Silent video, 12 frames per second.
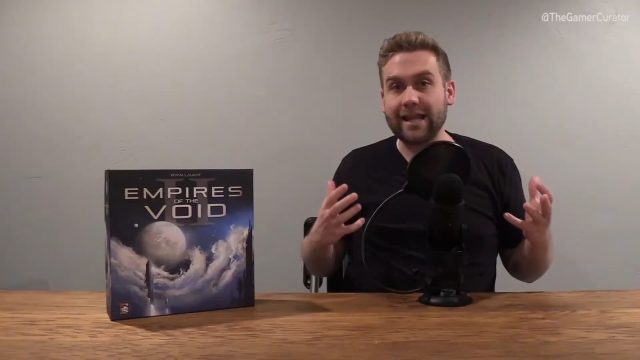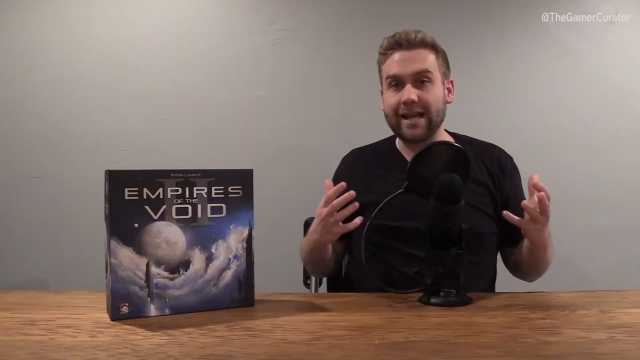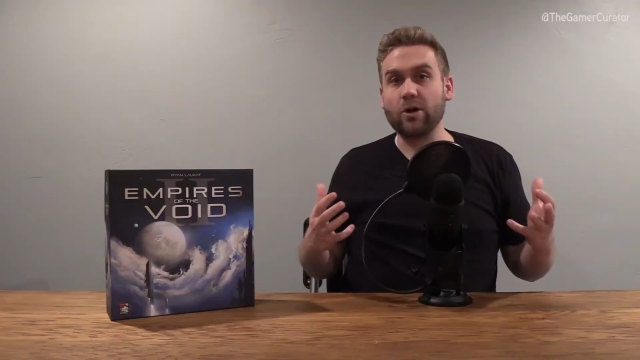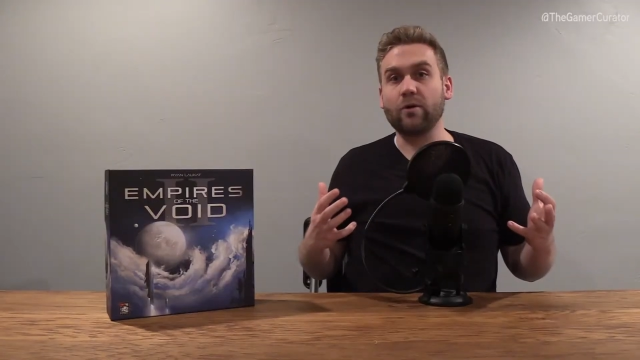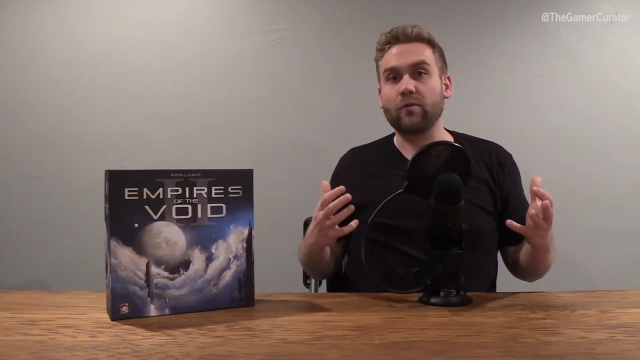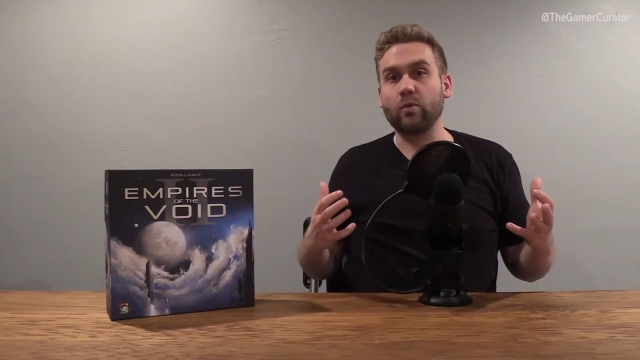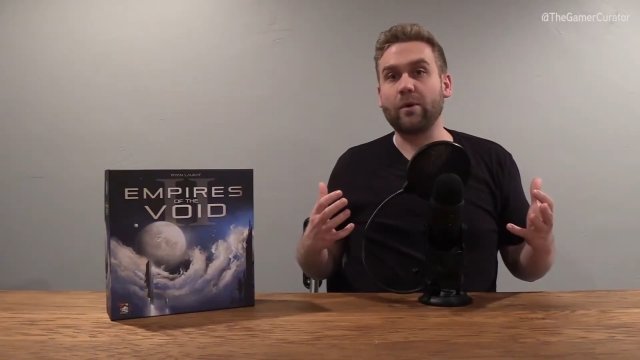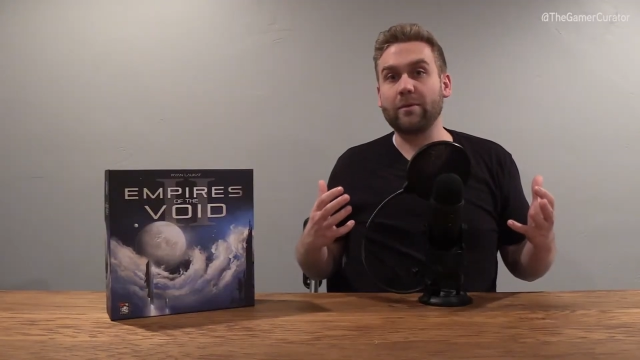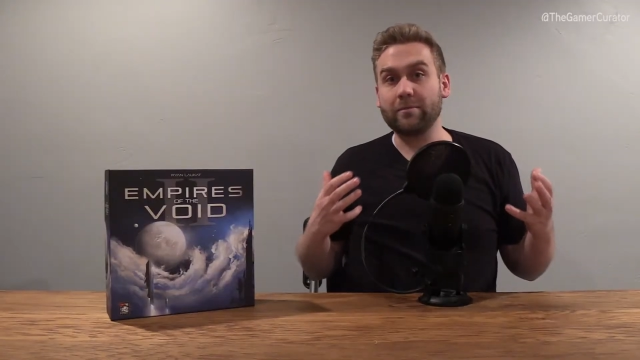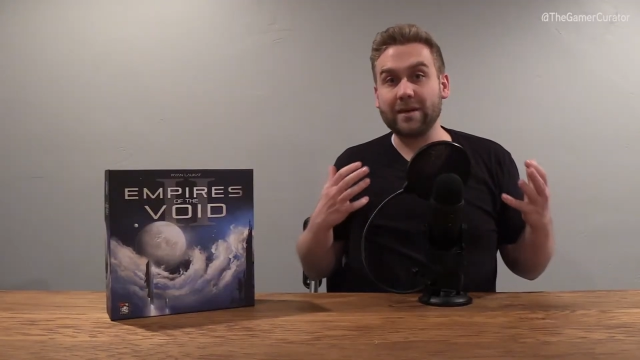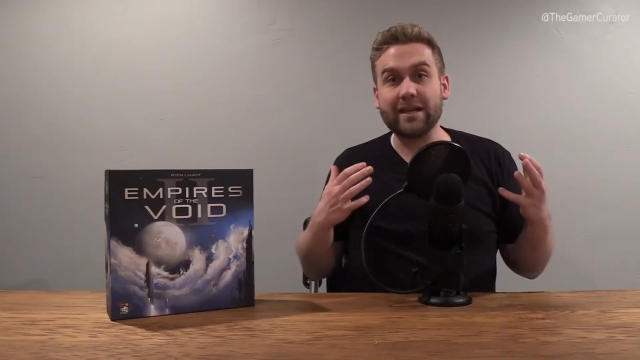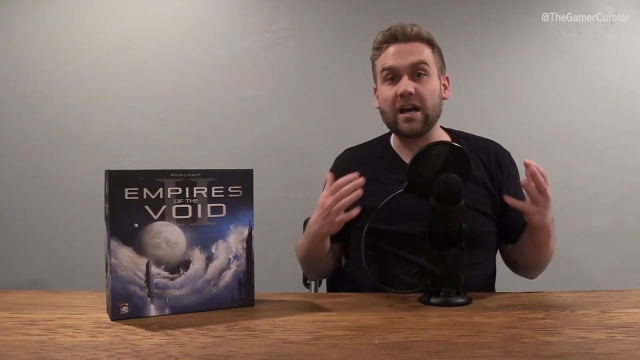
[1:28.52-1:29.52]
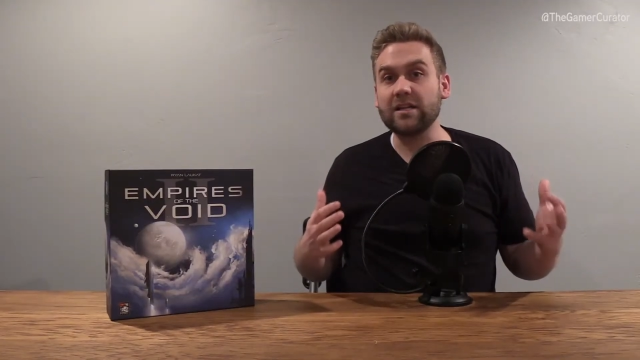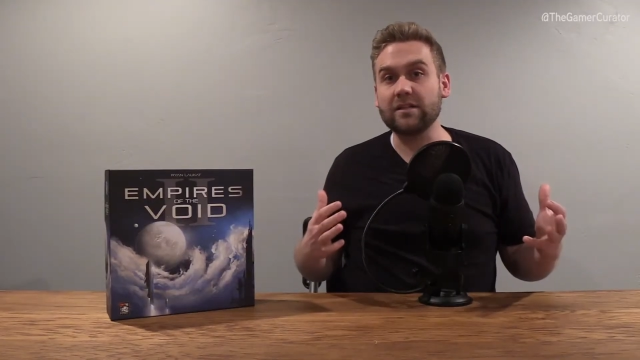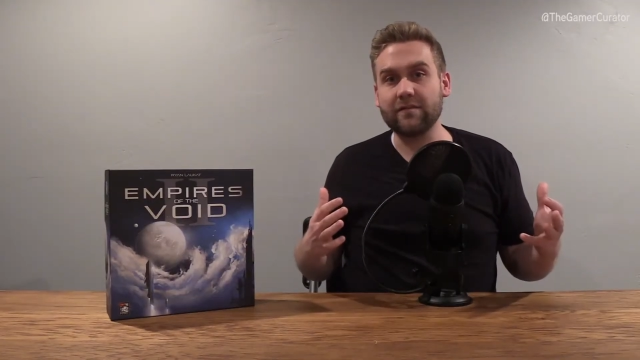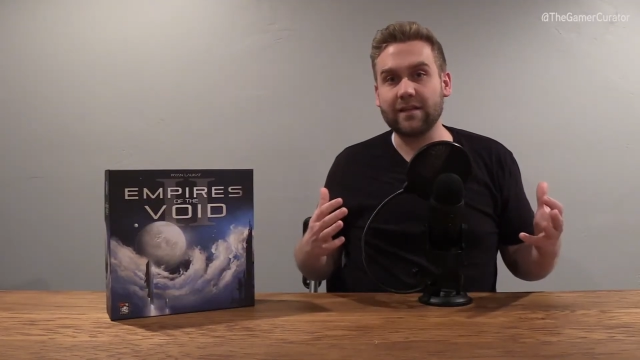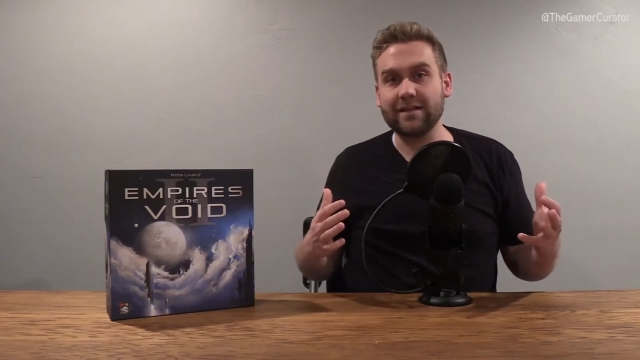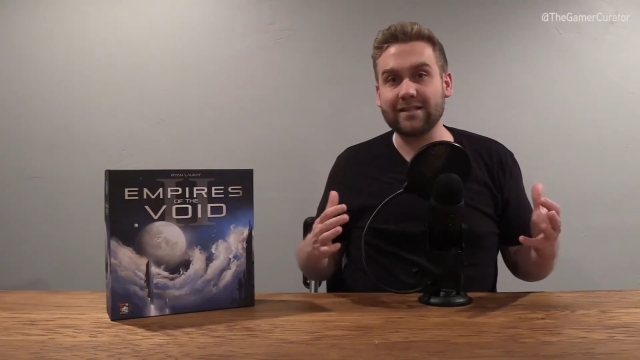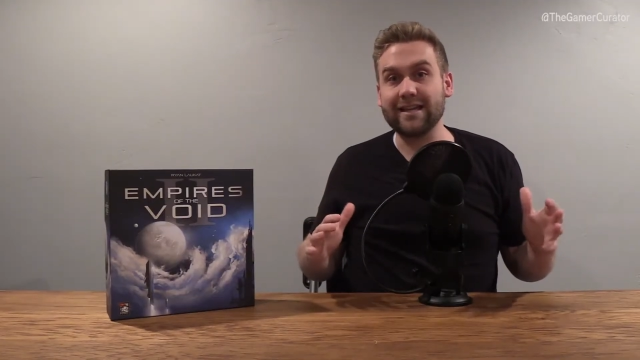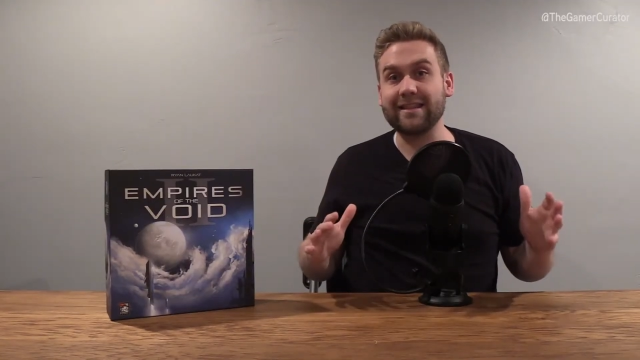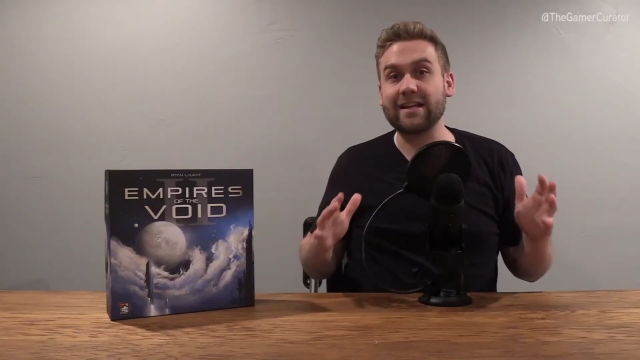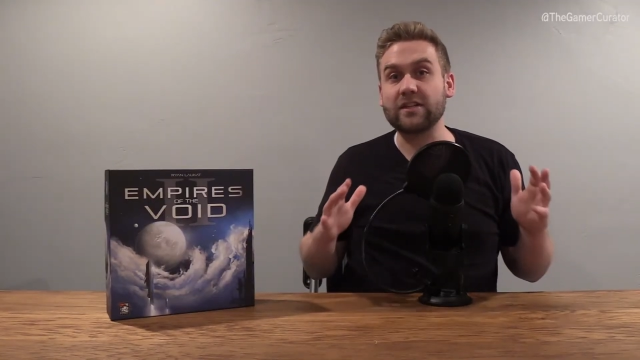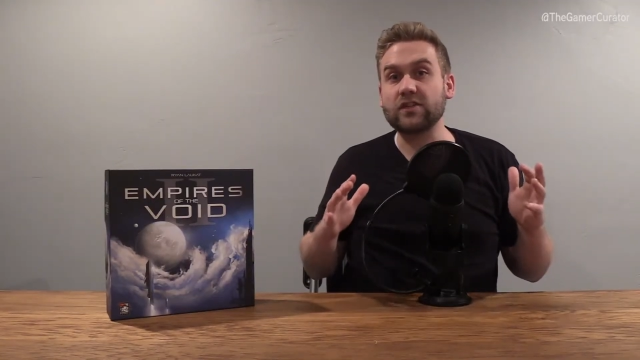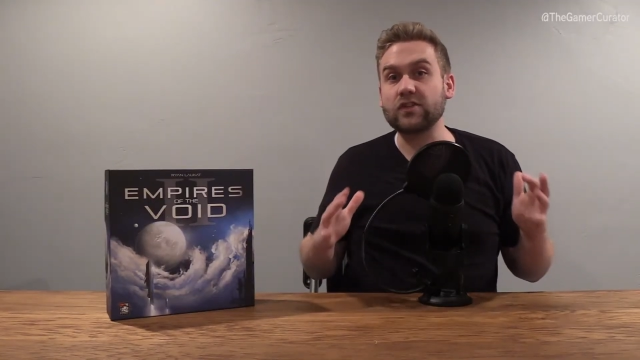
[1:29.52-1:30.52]
that overwhelming because of this, and
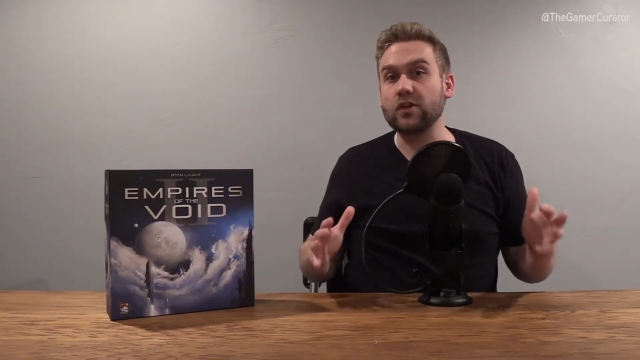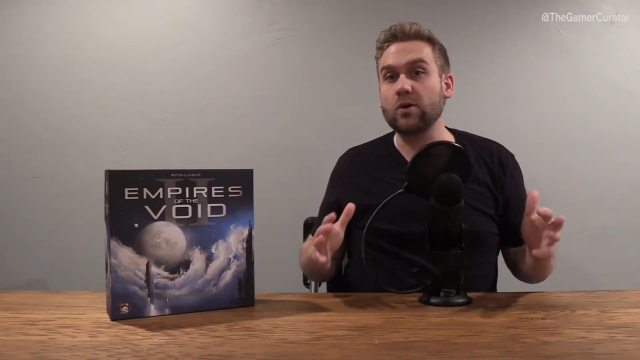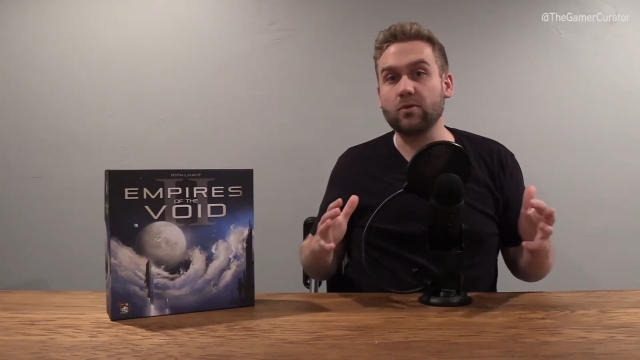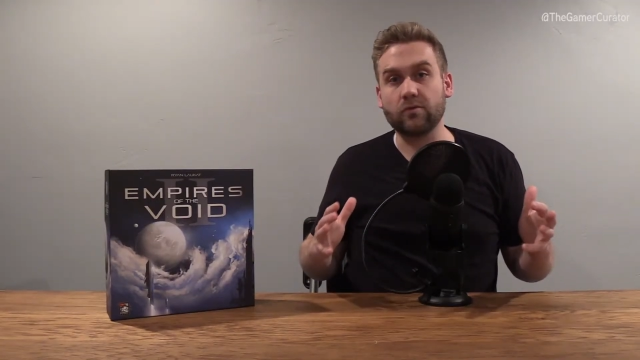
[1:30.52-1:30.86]
that's so